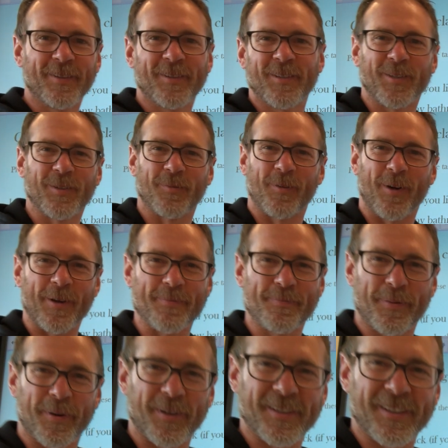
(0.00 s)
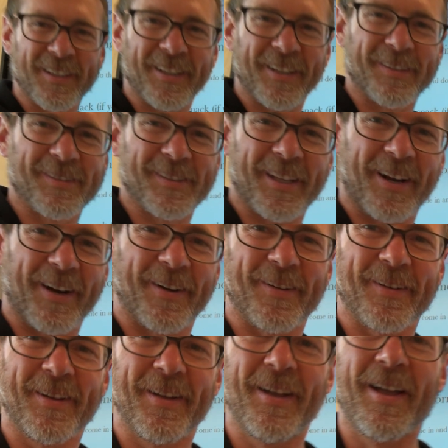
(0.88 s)
Just one person lives
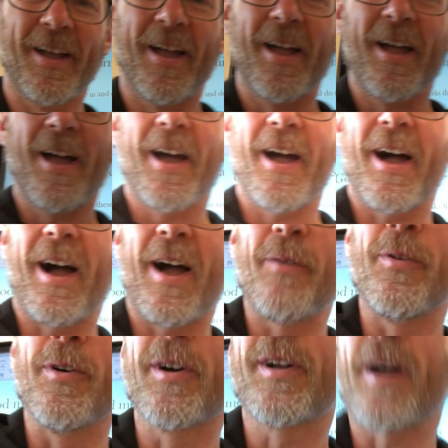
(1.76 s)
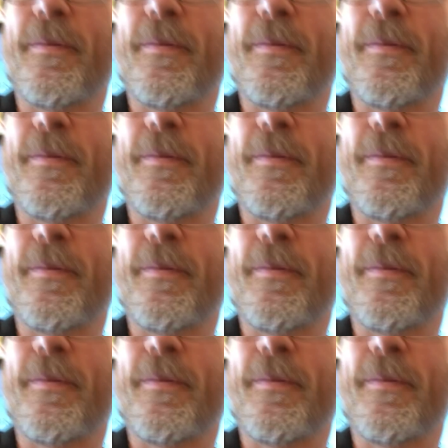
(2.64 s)
there. I will